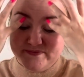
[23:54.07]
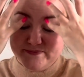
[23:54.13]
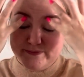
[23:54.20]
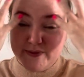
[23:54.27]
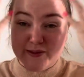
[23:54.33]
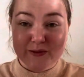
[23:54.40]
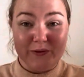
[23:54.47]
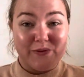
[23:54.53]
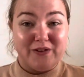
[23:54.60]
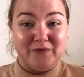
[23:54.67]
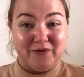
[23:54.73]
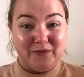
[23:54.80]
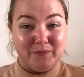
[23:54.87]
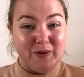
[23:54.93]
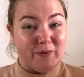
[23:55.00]
I don't know
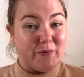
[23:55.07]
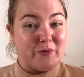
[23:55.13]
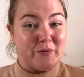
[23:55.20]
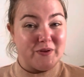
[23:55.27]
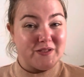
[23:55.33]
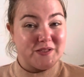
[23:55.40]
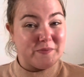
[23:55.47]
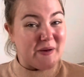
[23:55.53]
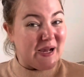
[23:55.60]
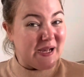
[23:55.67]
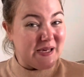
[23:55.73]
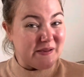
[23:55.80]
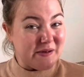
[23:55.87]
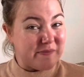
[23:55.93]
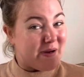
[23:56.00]
if people would want to
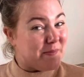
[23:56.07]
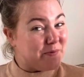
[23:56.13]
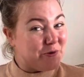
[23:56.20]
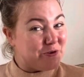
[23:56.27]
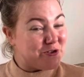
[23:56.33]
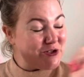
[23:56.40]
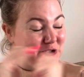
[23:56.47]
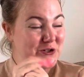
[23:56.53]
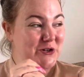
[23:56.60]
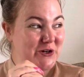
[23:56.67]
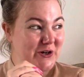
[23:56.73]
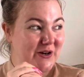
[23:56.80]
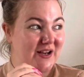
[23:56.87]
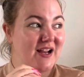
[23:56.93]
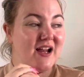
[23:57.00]
buy them. I'm not
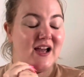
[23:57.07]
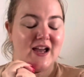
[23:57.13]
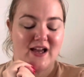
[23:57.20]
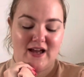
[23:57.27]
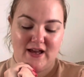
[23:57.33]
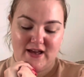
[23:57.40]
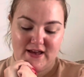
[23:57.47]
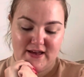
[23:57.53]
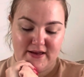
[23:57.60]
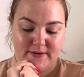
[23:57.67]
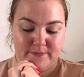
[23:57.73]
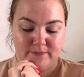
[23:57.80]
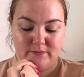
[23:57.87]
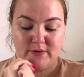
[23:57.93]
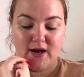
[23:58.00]
sure.
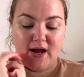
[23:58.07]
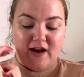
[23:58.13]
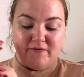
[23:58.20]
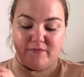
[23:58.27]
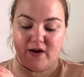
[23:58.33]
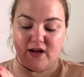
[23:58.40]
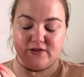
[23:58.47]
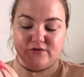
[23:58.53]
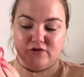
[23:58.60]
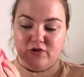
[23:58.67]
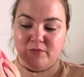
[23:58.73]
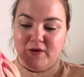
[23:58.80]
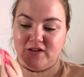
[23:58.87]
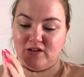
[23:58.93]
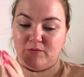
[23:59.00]
But I do
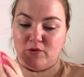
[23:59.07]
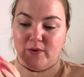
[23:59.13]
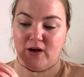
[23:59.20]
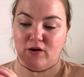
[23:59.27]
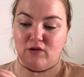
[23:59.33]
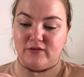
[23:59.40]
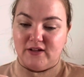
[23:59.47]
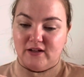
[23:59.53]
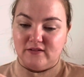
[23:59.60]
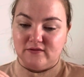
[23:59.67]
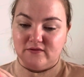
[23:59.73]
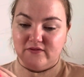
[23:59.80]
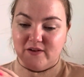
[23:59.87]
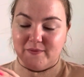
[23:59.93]
make them quite often for